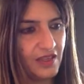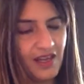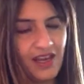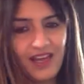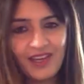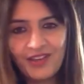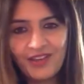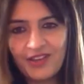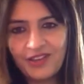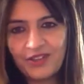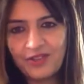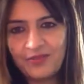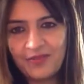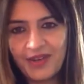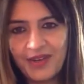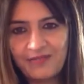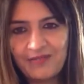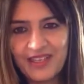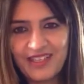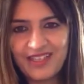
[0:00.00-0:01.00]
I got the
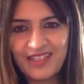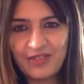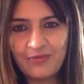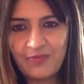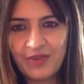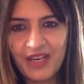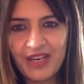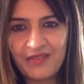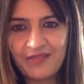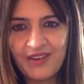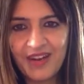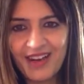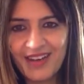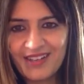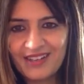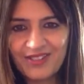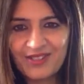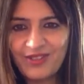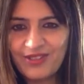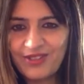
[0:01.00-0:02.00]
message, Braveheart.
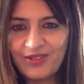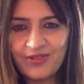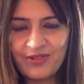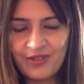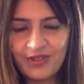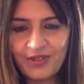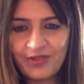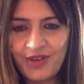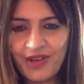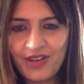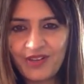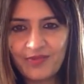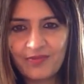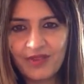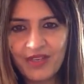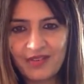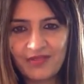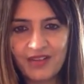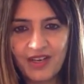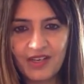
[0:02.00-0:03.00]
So you are a
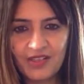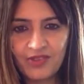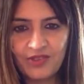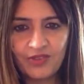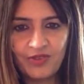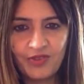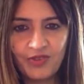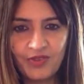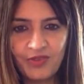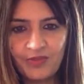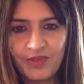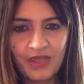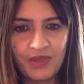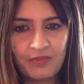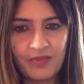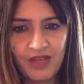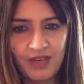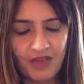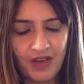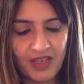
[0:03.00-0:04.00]
Braveheart. You're going to be a
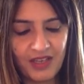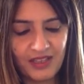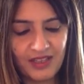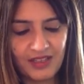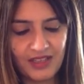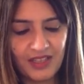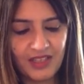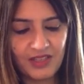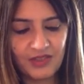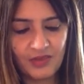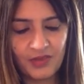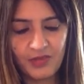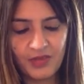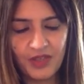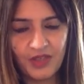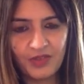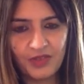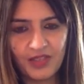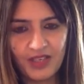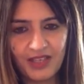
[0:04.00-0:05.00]
Braveheart and things will
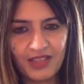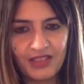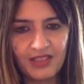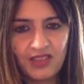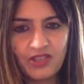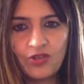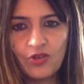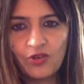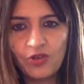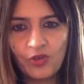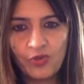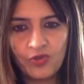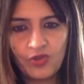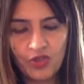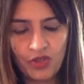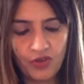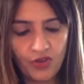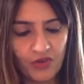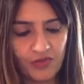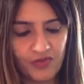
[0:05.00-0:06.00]
be okay. Just don't lose
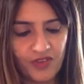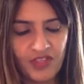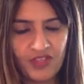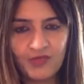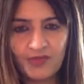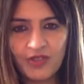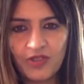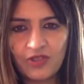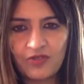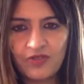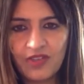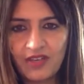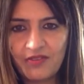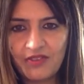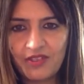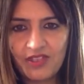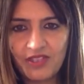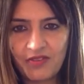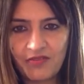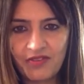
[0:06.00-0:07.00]
your confidence because when I
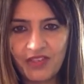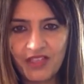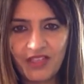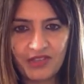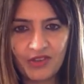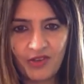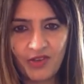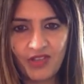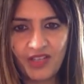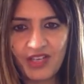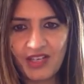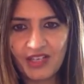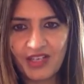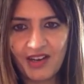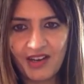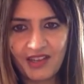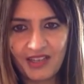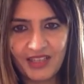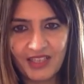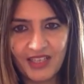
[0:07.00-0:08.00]
was shuffling, I saw that
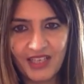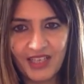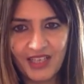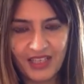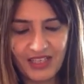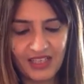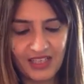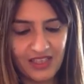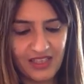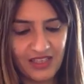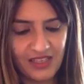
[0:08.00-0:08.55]
card again.